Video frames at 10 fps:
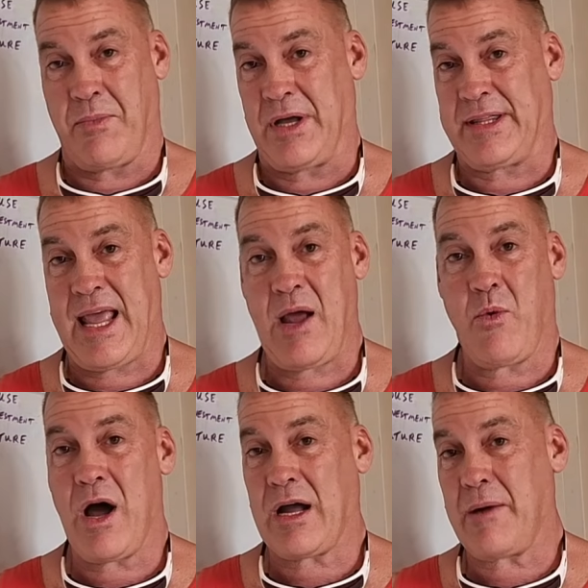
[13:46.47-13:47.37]
But they
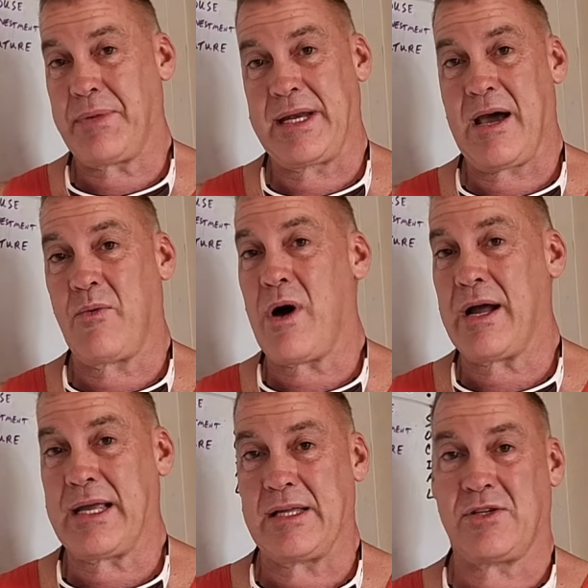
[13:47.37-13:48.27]
walk up and down
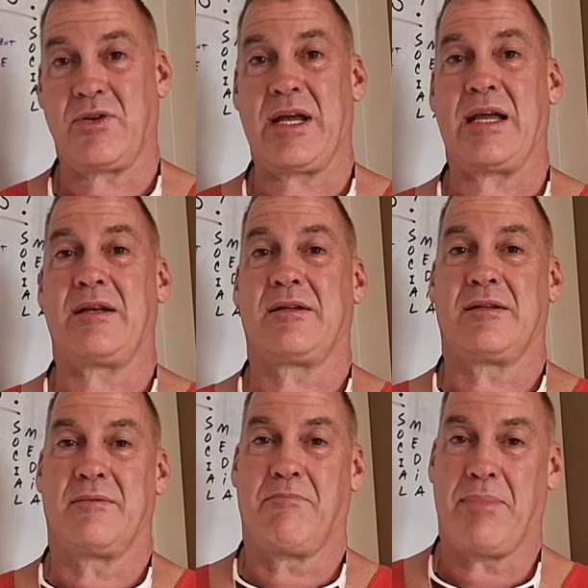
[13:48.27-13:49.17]
Walking Street,
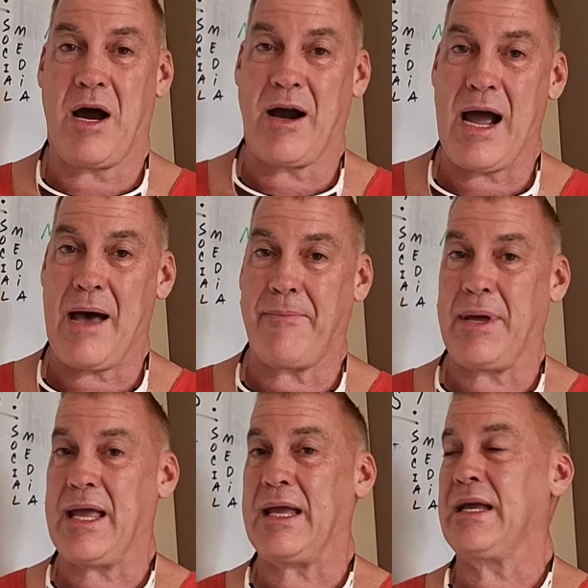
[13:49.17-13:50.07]
bar
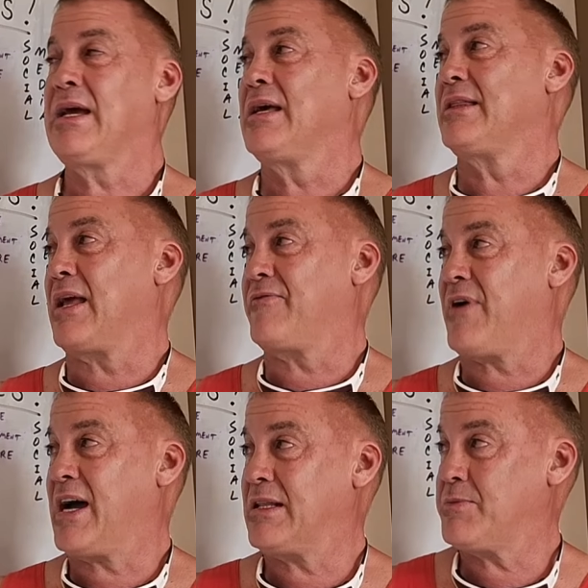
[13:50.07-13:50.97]
hopping. They
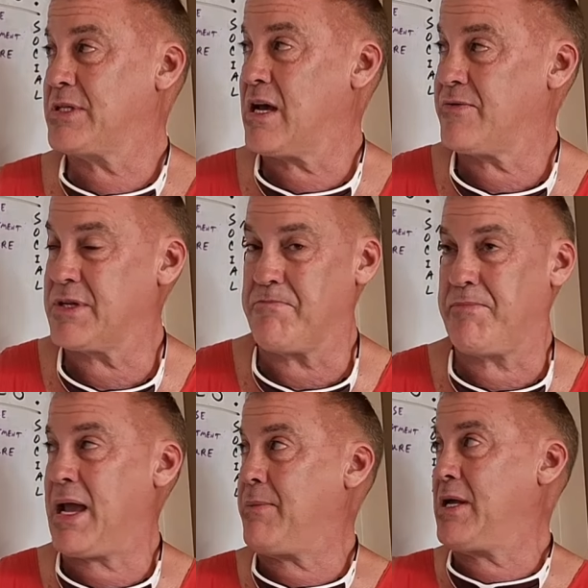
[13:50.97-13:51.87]
find themselves a
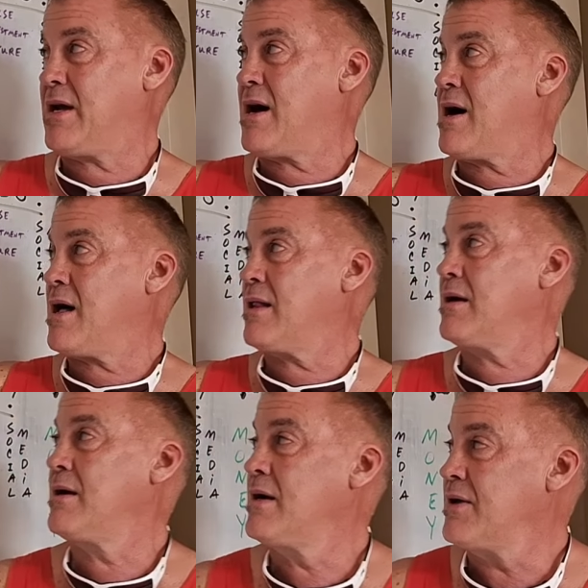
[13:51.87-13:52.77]
baby
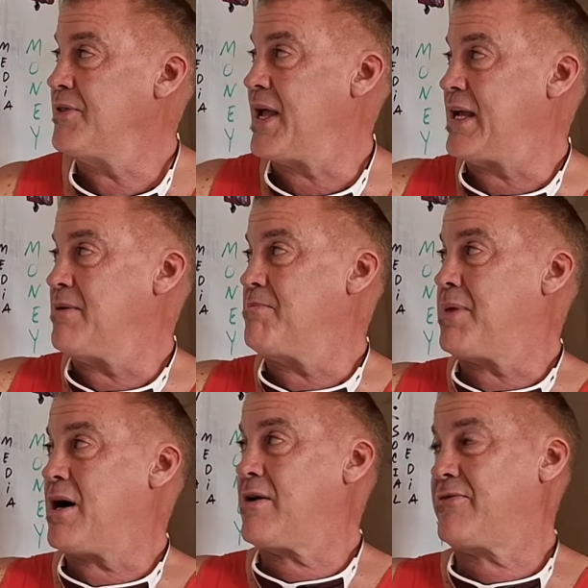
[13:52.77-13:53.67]
doll. They can
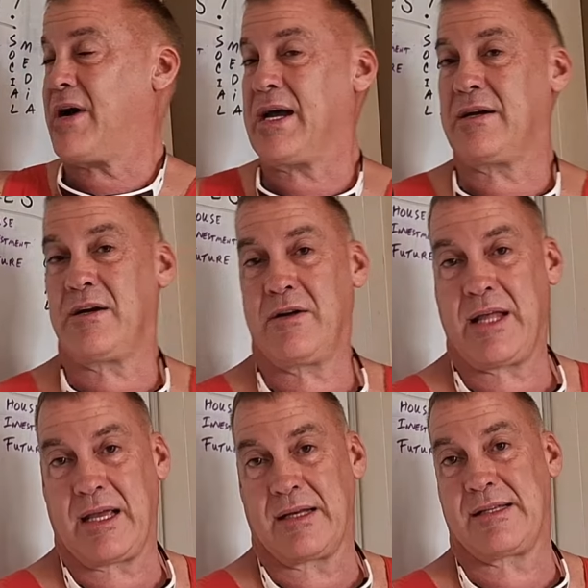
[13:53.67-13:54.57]
bar find her.
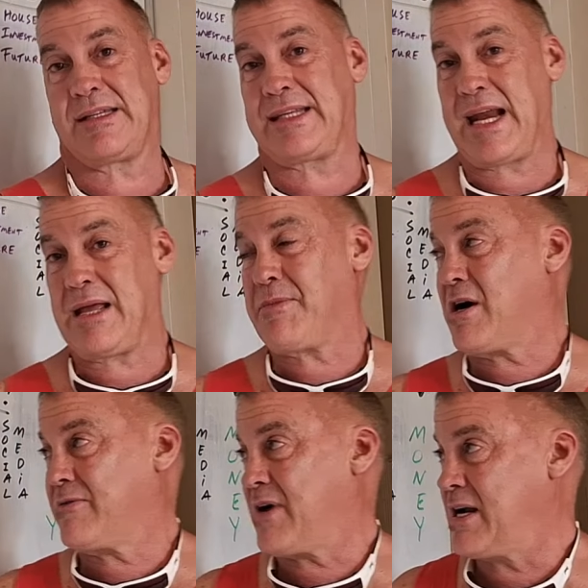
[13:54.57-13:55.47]
They can steady
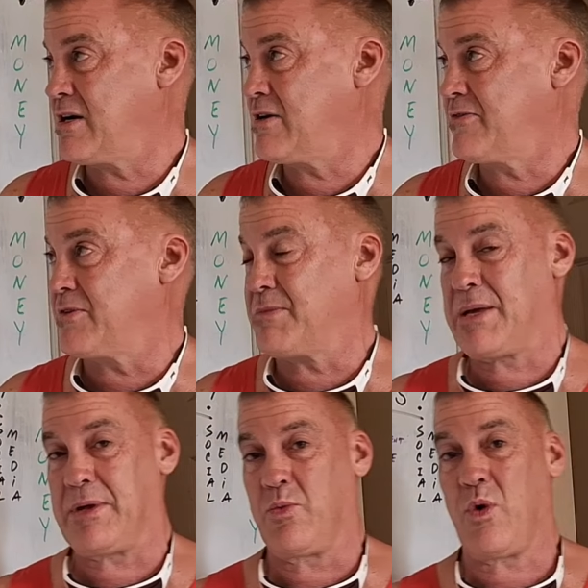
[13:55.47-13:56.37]
bar find her for
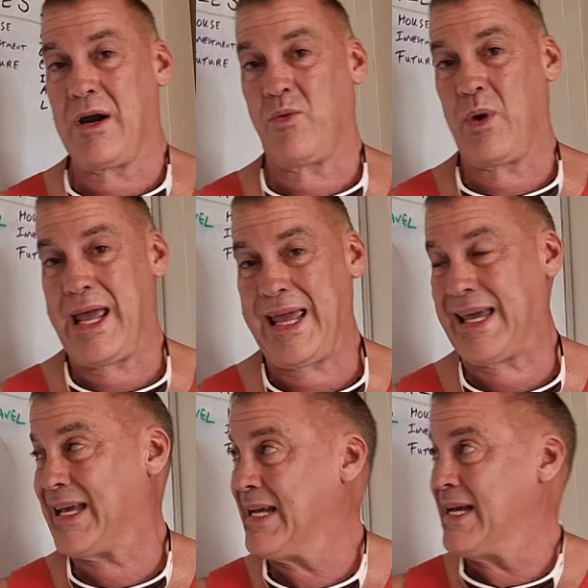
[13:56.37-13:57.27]
maybe 1
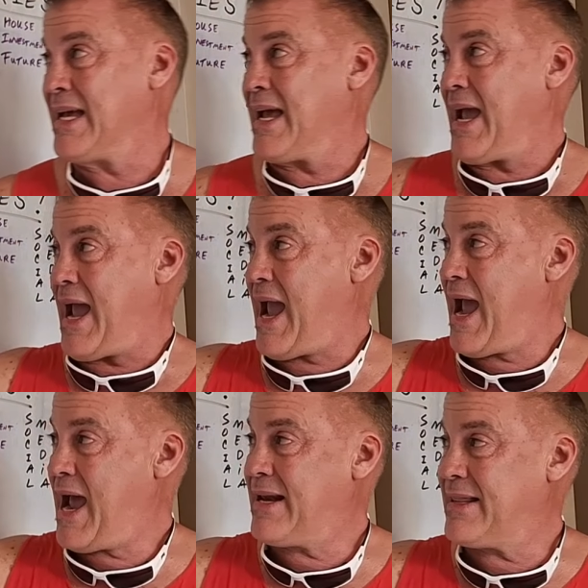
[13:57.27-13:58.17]
week.
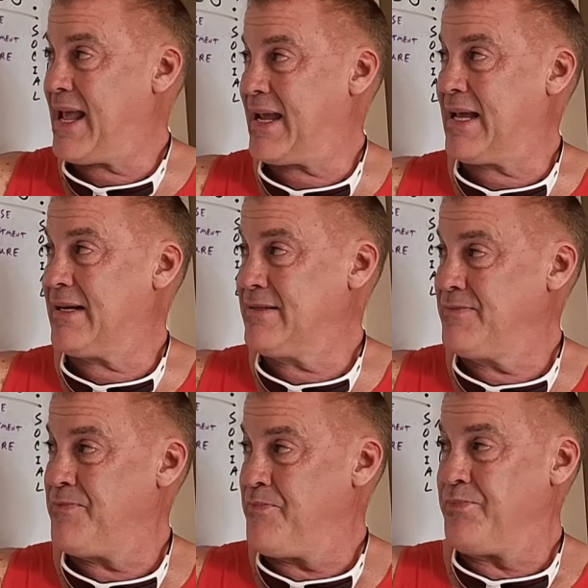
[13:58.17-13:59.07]
And they
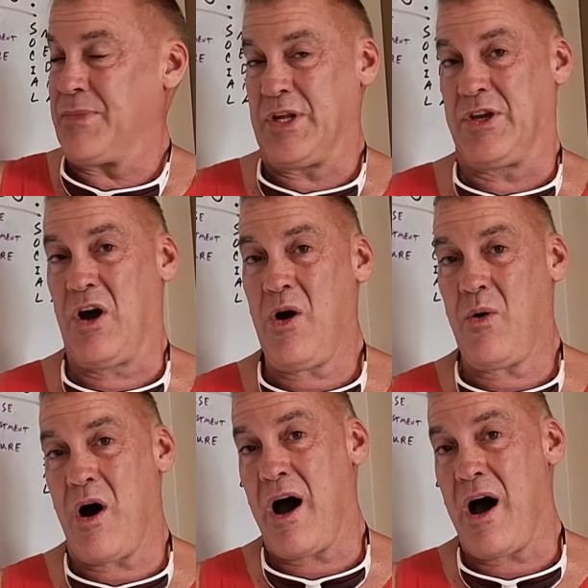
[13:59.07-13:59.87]
can go